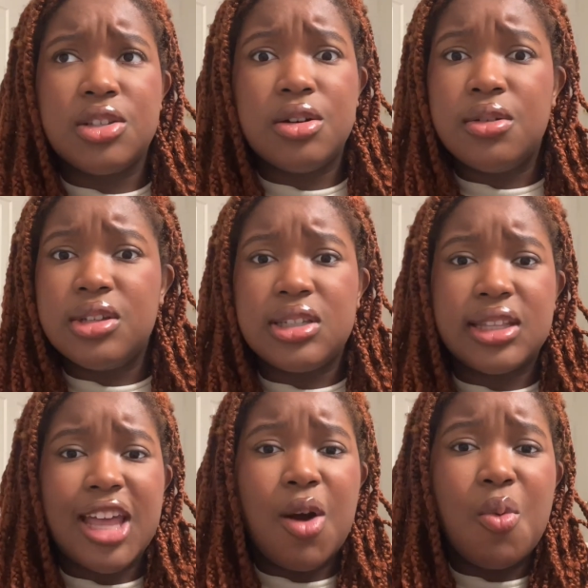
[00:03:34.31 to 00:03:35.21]
you always
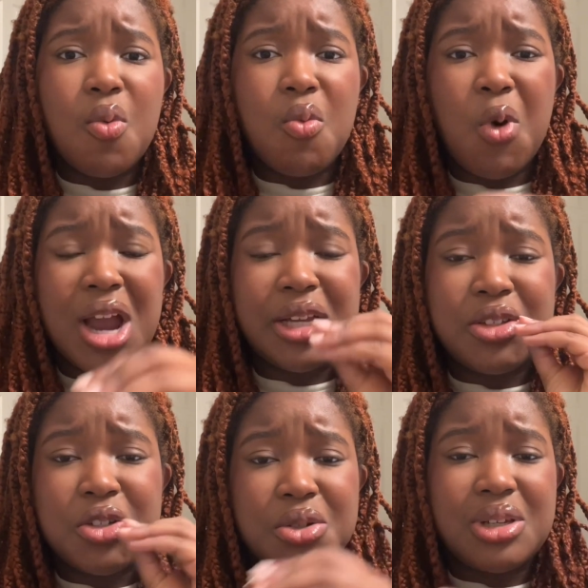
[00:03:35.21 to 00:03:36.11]
get that white
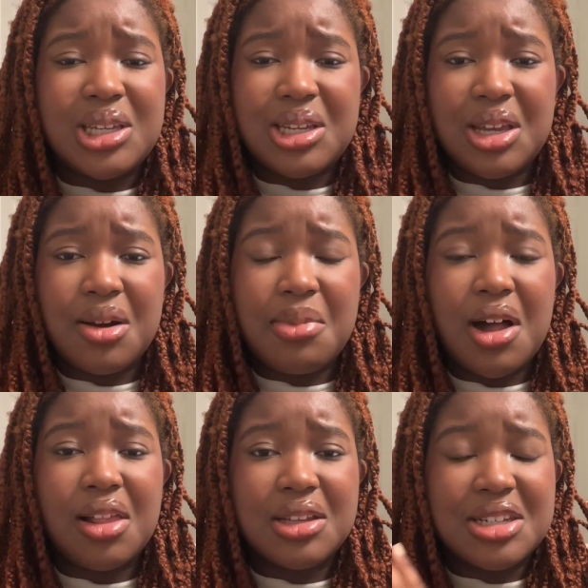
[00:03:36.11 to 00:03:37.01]
streaky nail
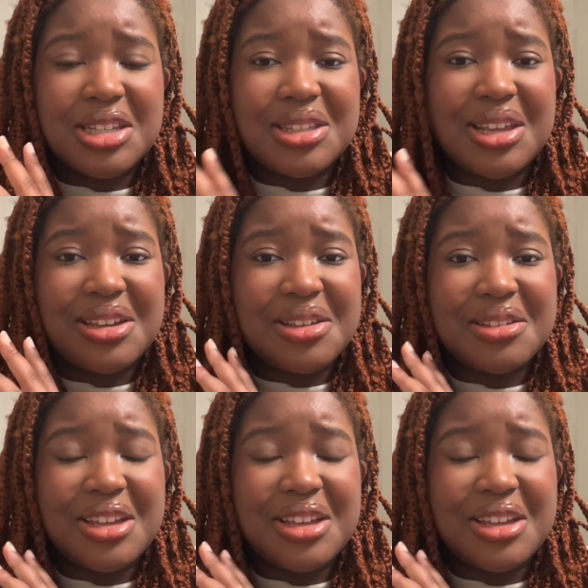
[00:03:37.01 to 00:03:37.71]
polish that's like,